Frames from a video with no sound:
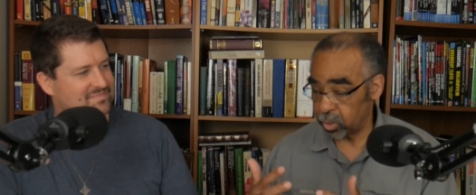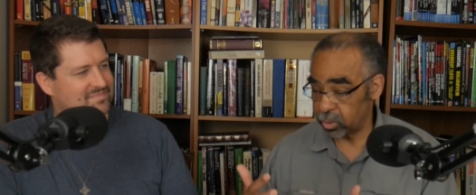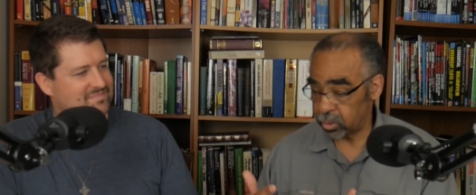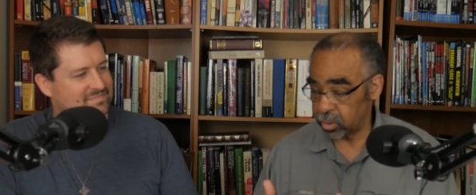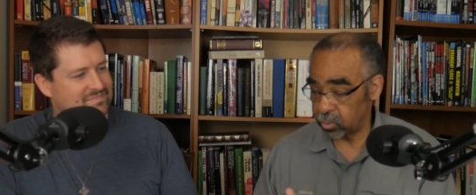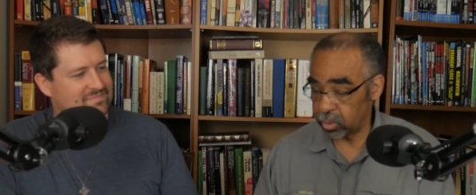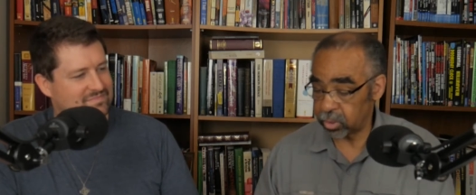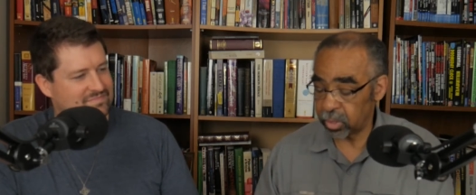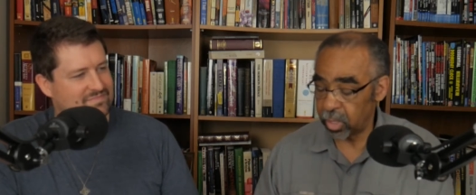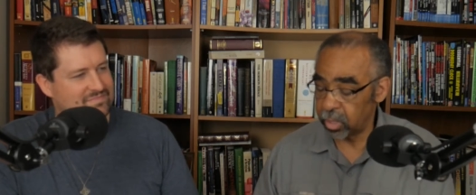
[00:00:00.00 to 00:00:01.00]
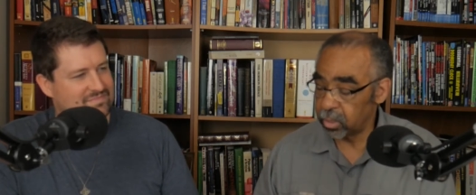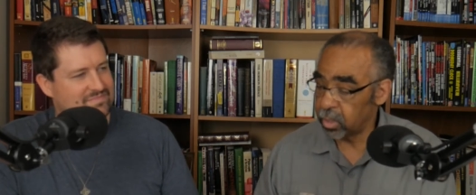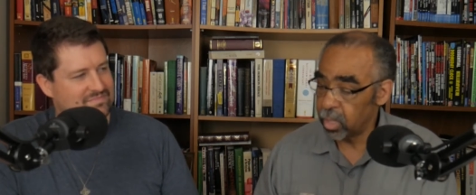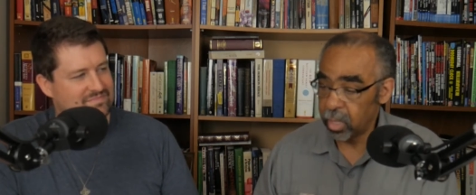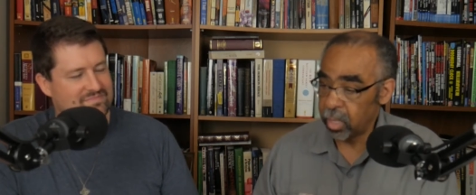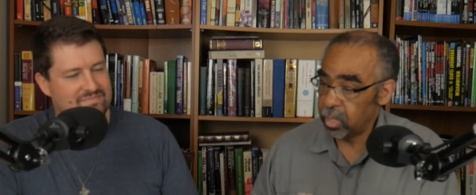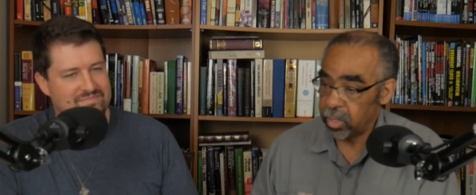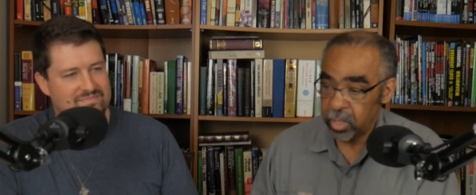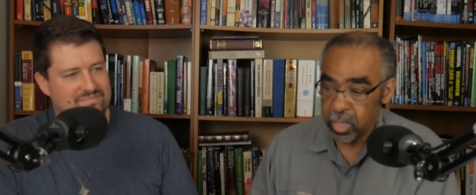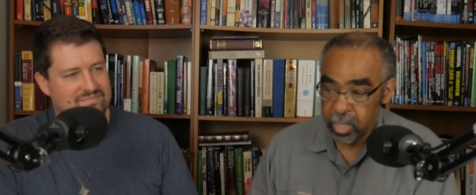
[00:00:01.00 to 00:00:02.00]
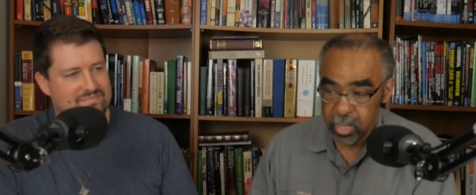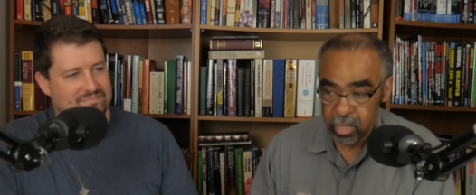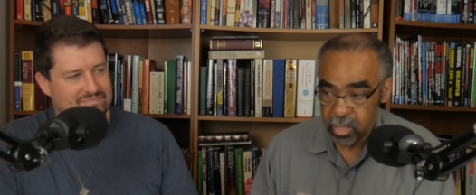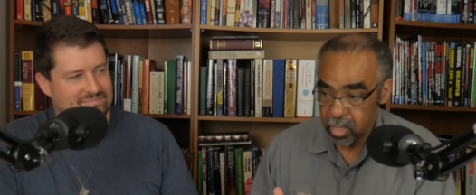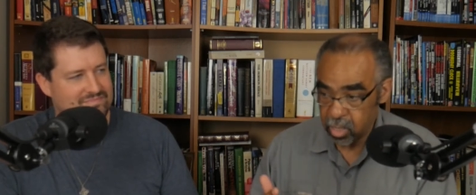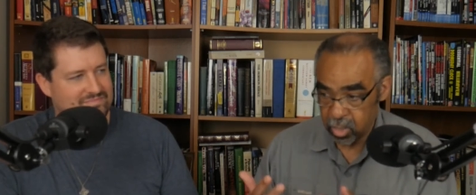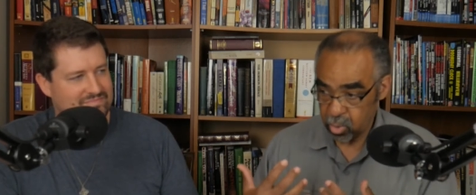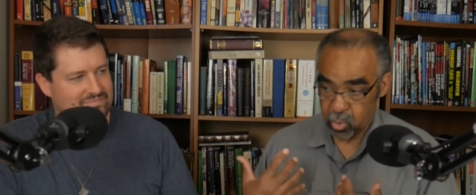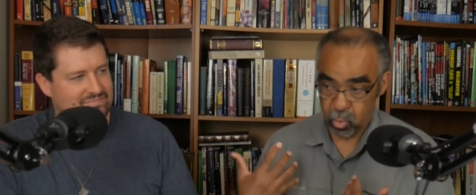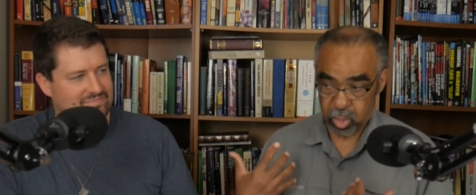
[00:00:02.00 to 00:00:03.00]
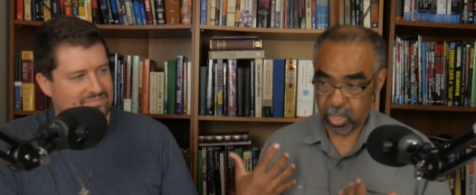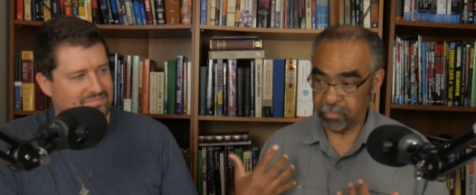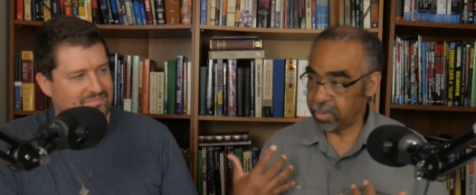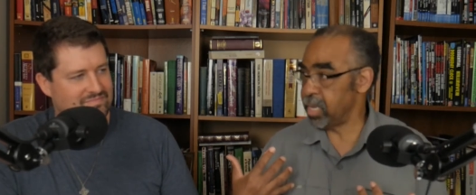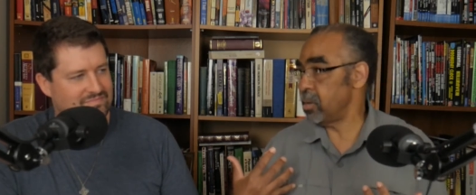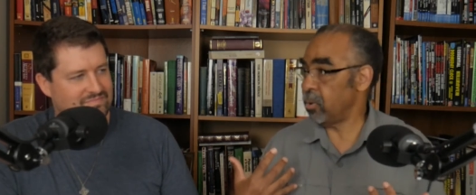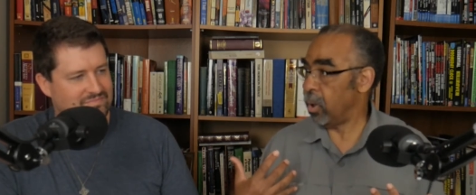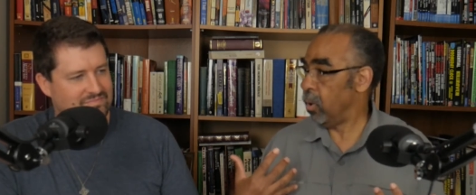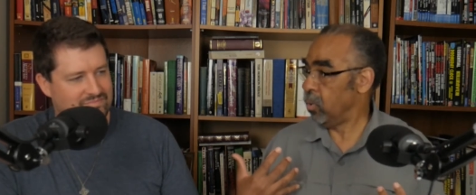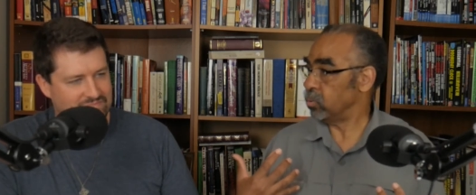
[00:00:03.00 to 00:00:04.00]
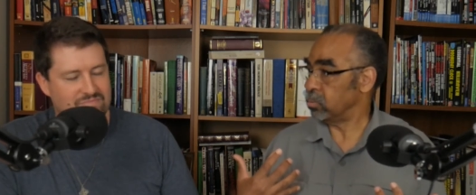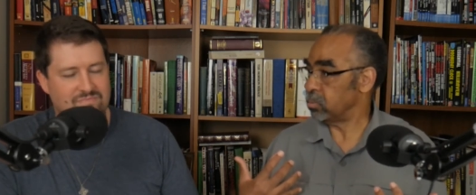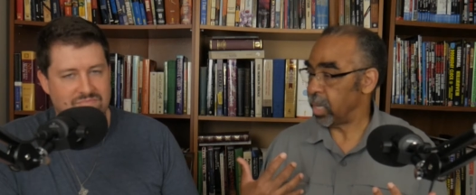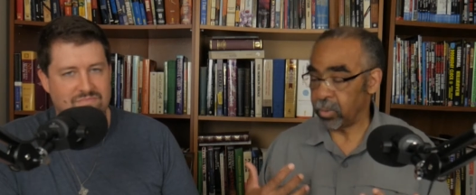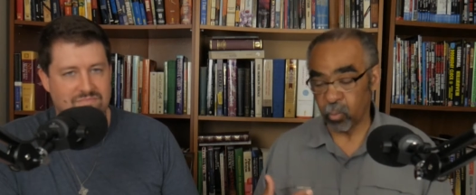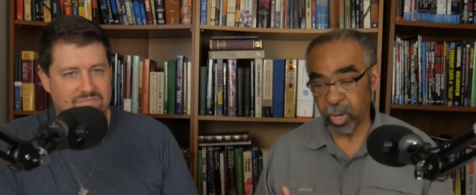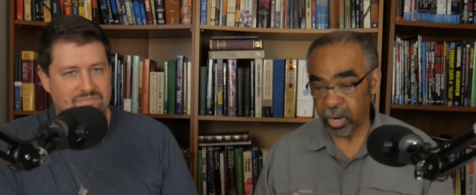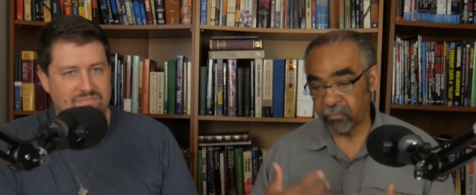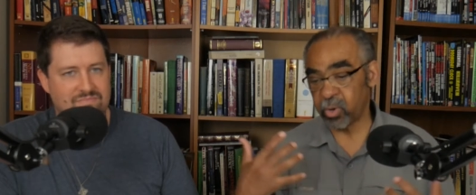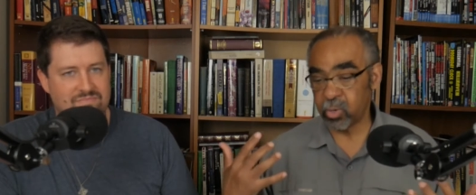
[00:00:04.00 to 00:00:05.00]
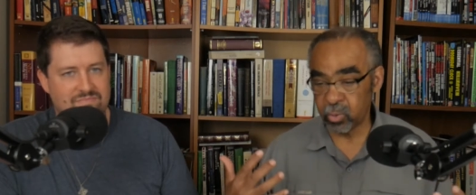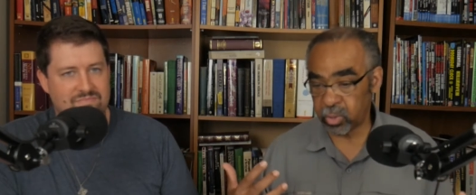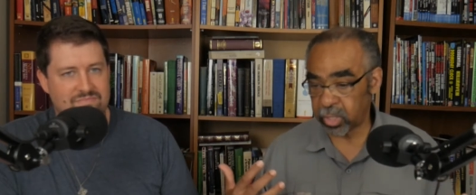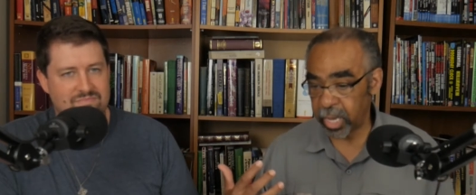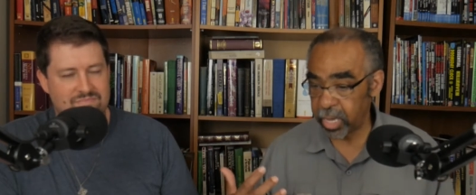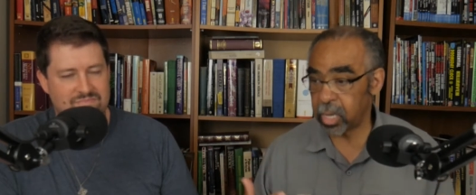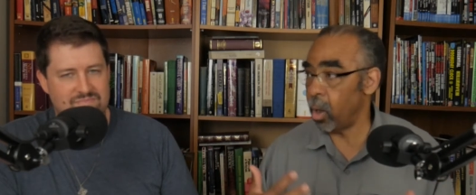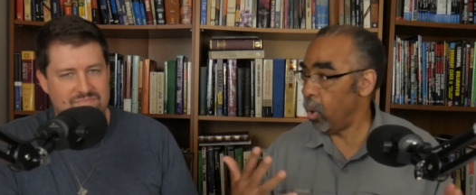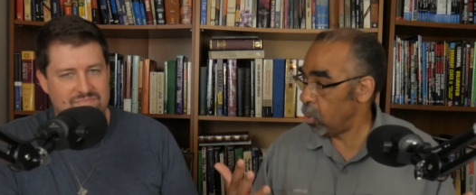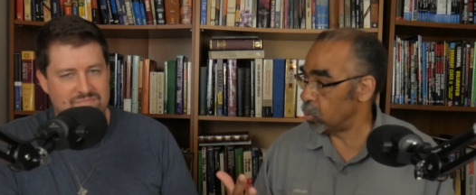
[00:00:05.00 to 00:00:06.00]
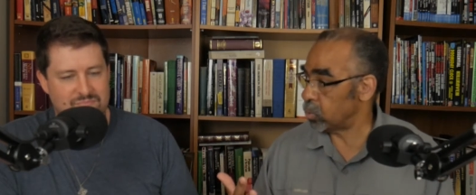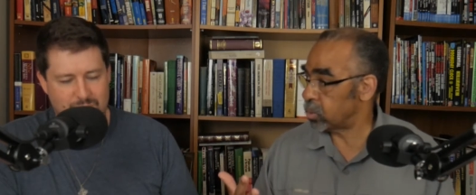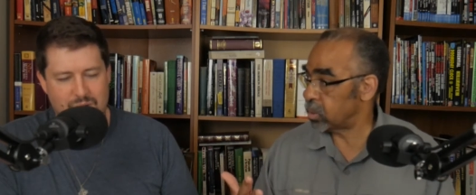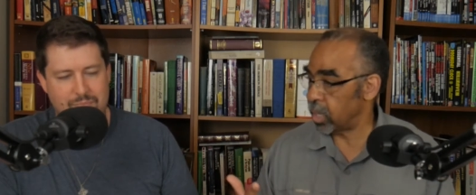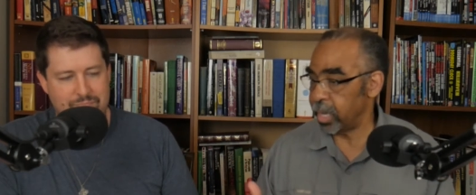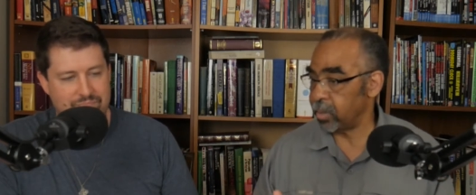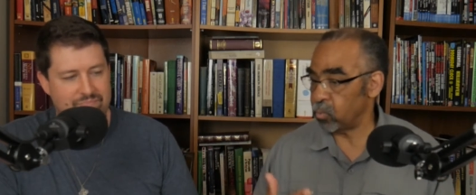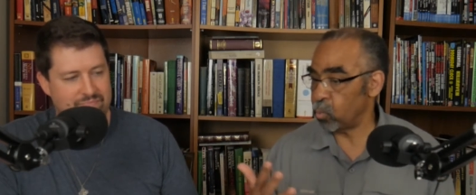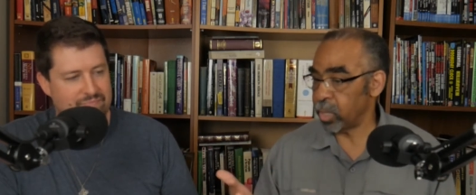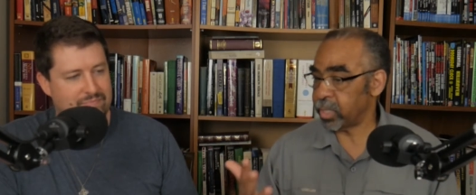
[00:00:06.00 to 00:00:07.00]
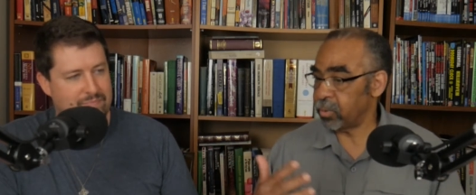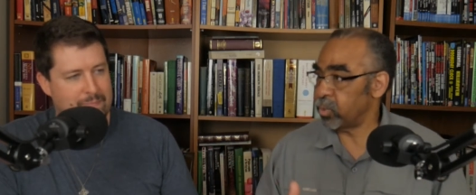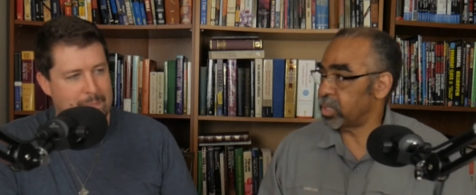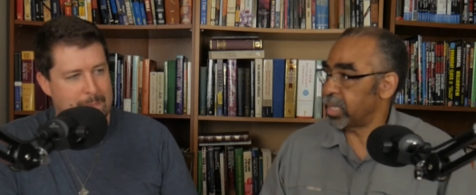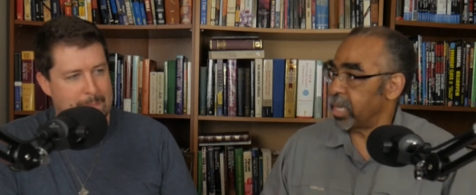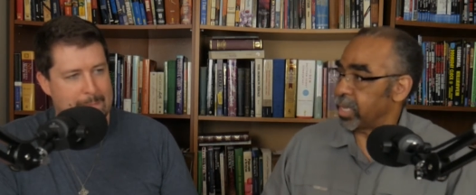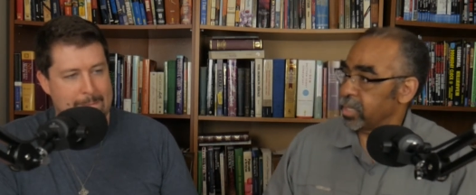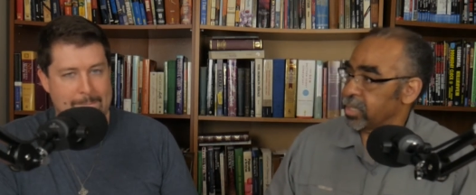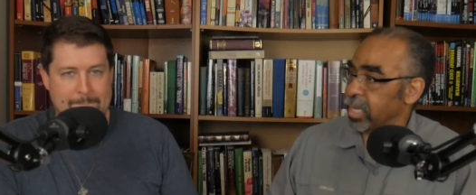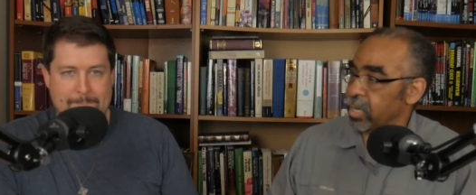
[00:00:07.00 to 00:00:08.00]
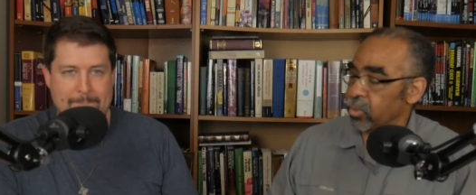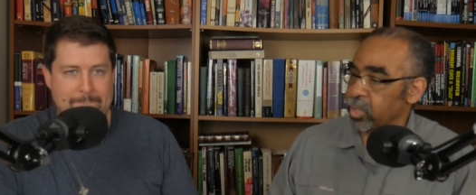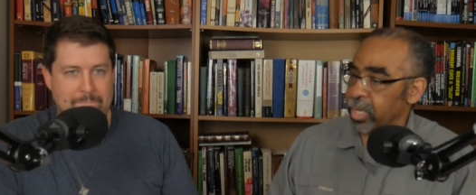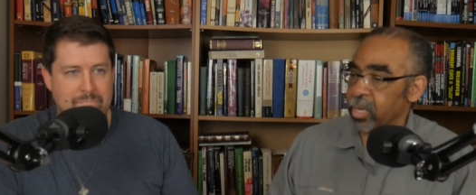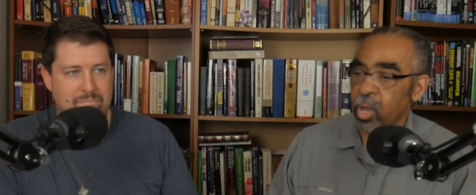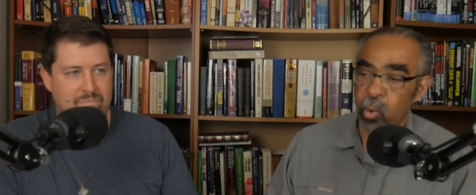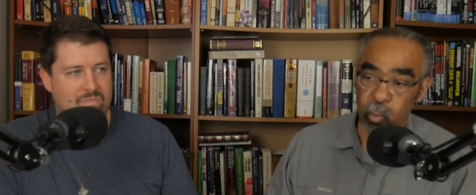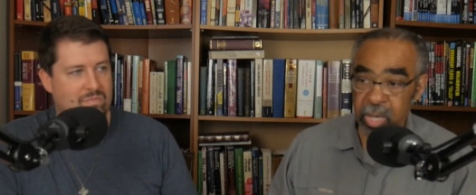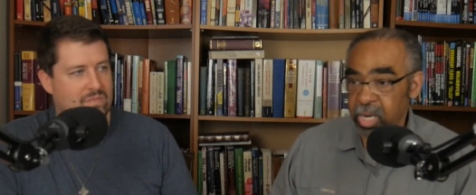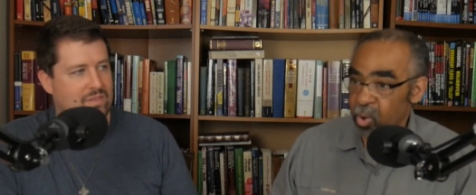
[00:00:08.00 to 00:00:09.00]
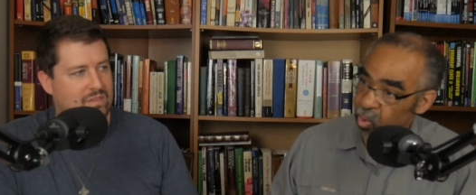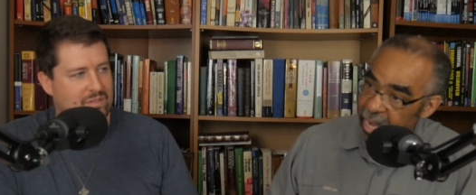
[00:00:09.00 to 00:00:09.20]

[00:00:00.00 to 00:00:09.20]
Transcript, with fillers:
Speaker 1: is judged, then you can be your own, and whatever you say goes. Right. And what can we say against that other than we don't